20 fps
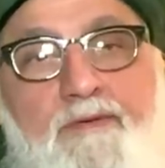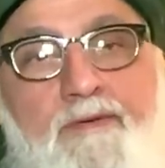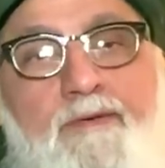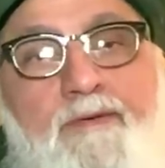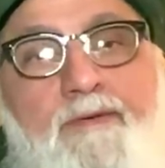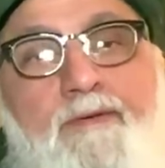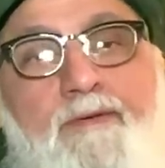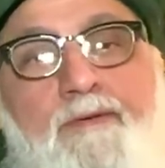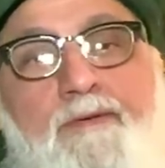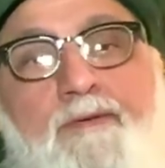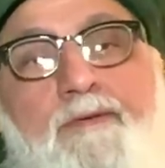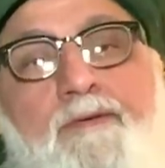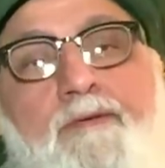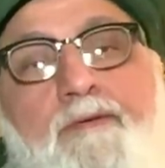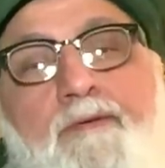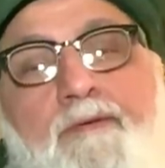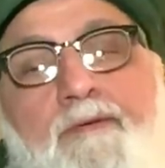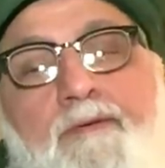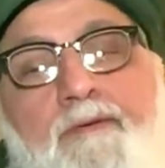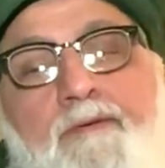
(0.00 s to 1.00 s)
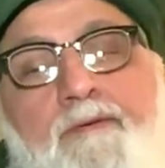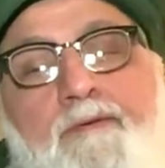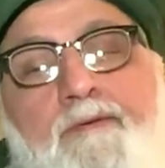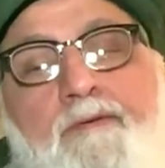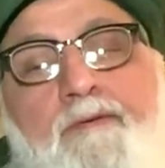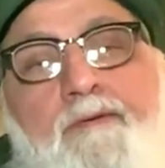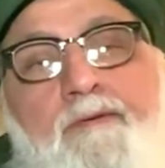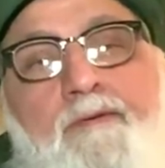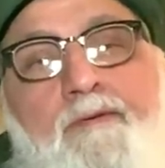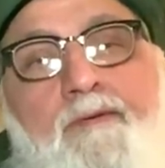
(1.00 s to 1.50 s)

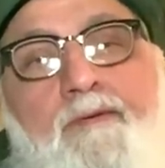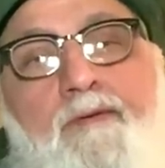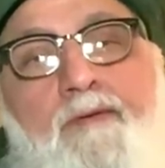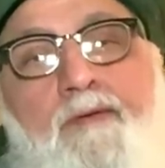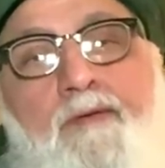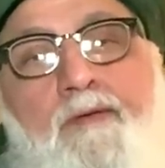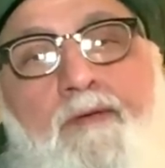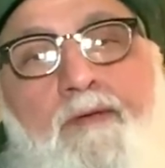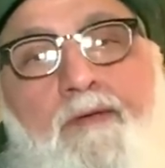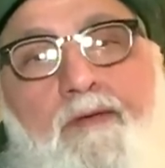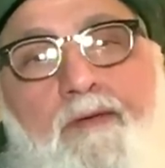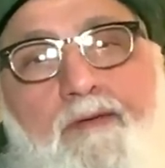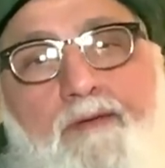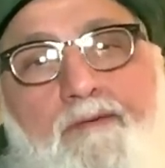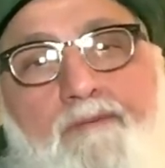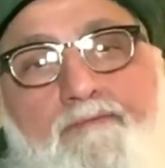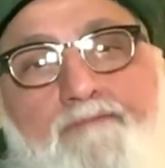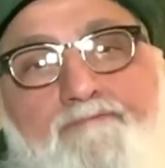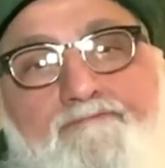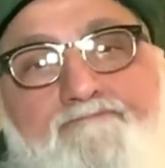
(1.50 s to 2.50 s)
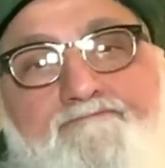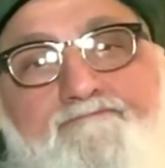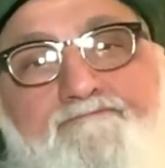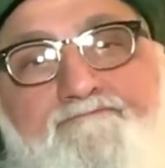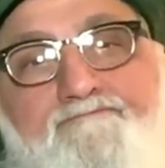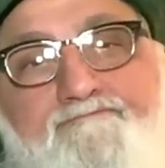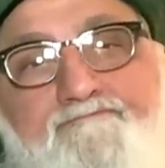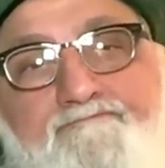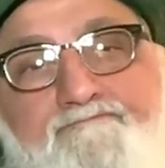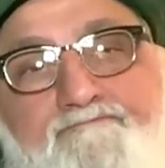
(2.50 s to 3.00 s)

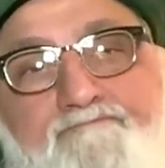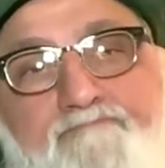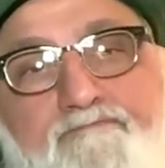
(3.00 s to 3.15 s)
Nobody speaks.